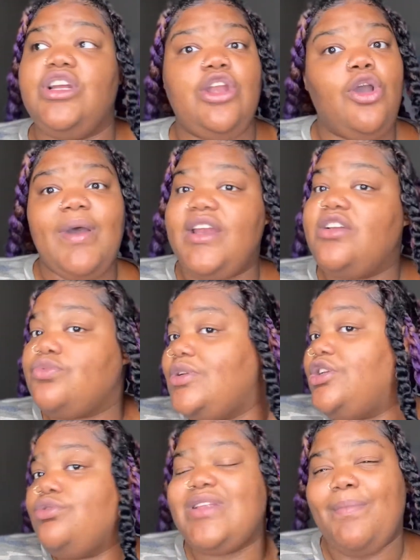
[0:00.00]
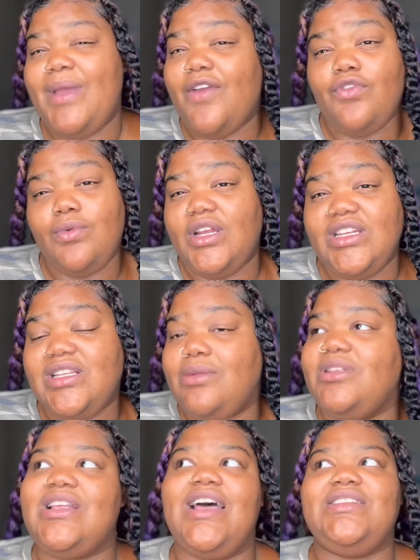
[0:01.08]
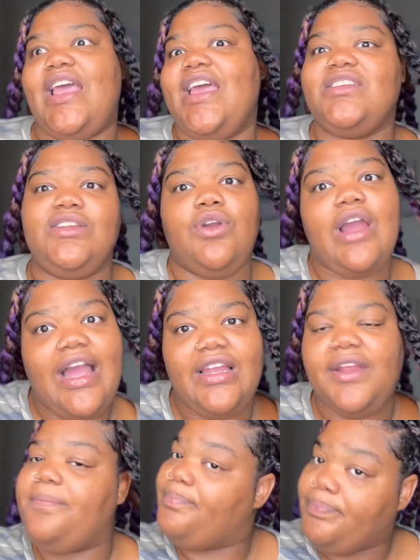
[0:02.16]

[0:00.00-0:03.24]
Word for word: Nobody else really used our bathroom, honestly, besides Ashley or Holly.